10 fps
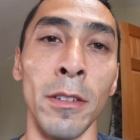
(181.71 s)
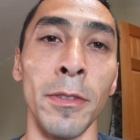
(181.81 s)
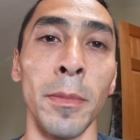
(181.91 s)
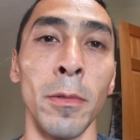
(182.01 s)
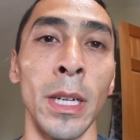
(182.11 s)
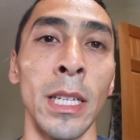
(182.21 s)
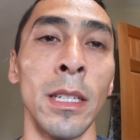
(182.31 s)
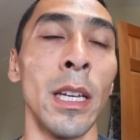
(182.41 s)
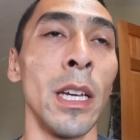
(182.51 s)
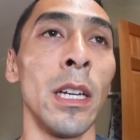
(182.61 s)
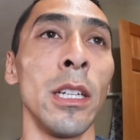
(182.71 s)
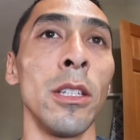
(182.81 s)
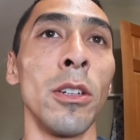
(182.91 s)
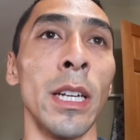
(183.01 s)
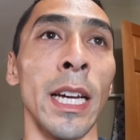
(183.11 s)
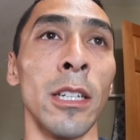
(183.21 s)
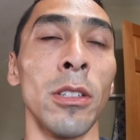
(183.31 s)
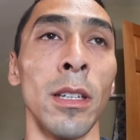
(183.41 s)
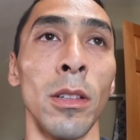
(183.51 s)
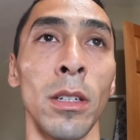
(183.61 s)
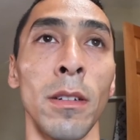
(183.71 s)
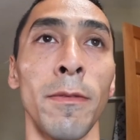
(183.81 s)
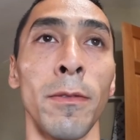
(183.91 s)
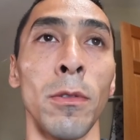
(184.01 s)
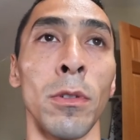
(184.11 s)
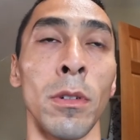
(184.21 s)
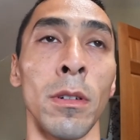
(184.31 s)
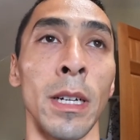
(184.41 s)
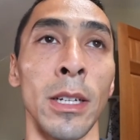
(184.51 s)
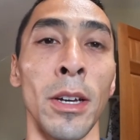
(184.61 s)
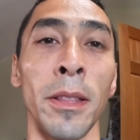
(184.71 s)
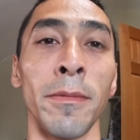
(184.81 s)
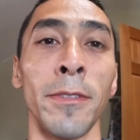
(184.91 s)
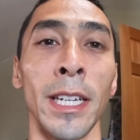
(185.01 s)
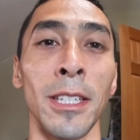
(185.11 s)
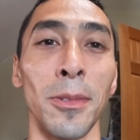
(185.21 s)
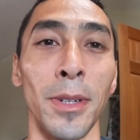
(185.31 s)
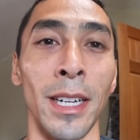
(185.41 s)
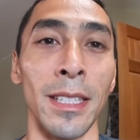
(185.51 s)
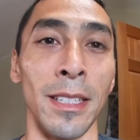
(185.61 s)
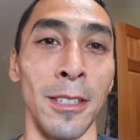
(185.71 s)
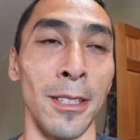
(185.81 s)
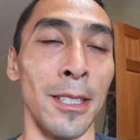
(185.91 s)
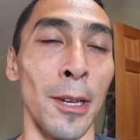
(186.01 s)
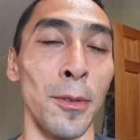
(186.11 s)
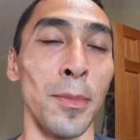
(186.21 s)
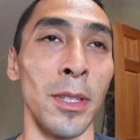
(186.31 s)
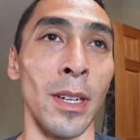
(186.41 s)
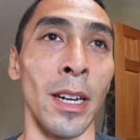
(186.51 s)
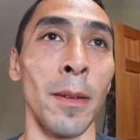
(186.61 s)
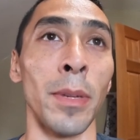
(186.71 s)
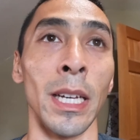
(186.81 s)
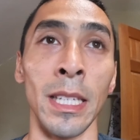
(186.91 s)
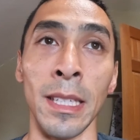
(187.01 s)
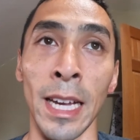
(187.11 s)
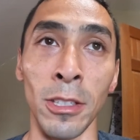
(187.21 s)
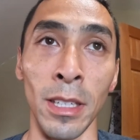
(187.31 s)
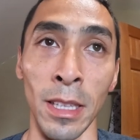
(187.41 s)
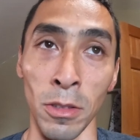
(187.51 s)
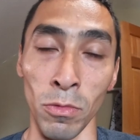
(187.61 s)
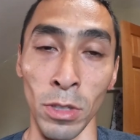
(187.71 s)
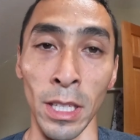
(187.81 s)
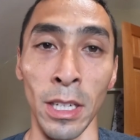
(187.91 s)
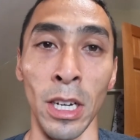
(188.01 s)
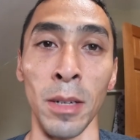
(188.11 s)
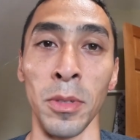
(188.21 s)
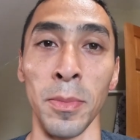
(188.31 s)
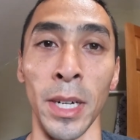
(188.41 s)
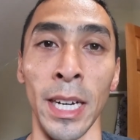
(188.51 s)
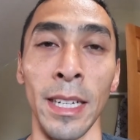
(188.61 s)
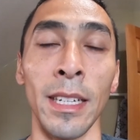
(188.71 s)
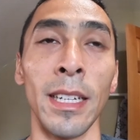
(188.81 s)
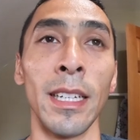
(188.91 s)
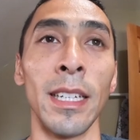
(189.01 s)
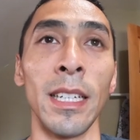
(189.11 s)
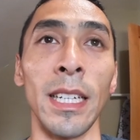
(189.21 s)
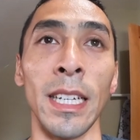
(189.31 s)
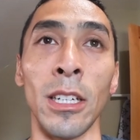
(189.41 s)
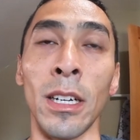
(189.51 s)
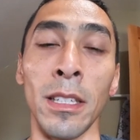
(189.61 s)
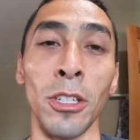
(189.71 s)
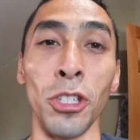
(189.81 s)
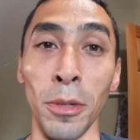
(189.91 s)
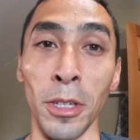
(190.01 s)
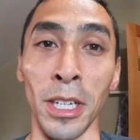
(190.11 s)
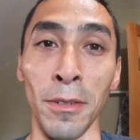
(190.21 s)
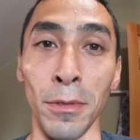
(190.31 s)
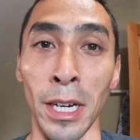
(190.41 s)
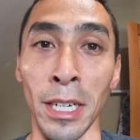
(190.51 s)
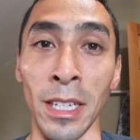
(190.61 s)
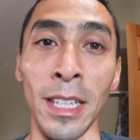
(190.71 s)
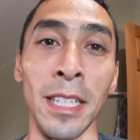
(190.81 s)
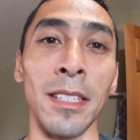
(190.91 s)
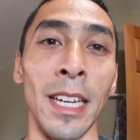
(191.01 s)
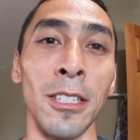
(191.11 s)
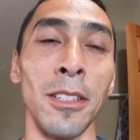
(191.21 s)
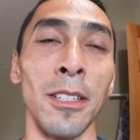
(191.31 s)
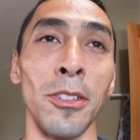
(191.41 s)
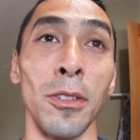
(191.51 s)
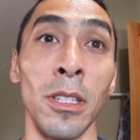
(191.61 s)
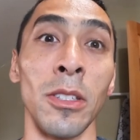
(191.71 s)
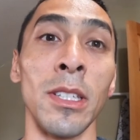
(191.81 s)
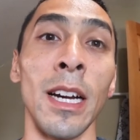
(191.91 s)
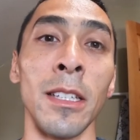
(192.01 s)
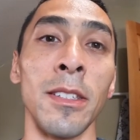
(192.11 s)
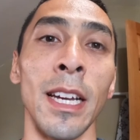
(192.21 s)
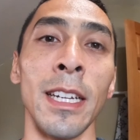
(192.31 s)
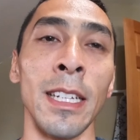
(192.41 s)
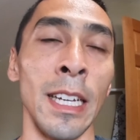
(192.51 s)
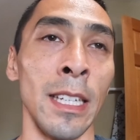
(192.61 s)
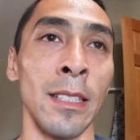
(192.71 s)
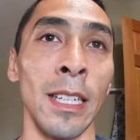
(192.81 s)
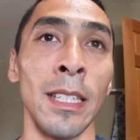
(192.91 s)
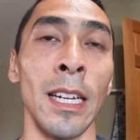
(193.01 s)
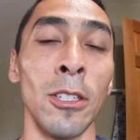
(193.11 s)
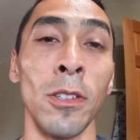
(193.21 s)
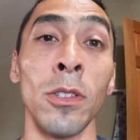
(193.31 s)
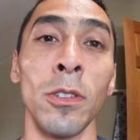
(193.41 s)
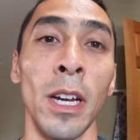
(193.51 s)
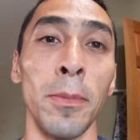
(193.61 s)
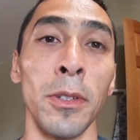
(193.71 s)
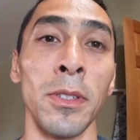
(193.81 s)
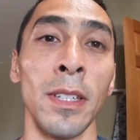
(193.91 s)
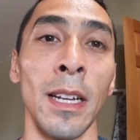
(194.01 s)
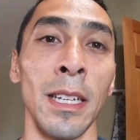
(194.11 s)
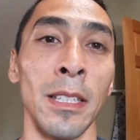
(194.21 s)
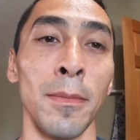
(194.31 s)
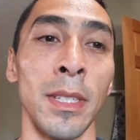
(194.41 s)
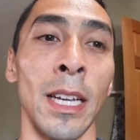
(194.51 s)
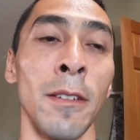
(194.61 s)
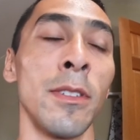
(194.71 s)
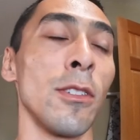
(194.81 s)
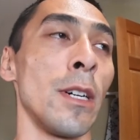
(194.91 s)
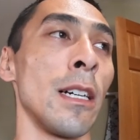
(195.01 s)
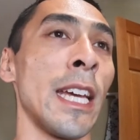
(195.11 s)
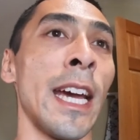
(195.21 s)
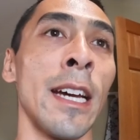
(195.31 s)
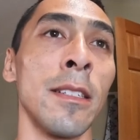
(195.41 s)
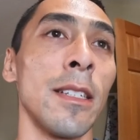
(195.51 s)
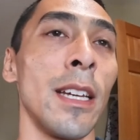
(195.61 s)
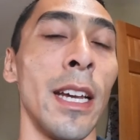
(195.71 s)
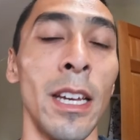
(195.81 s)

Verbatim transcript: from the wind, you could actually look for I call them funny spots. I know it sounds bizarre, but it's actually this really calm spot and all the shimmering of water, that's actually this on sunny days, that's actually the stripers sunning themselves. So I'll cast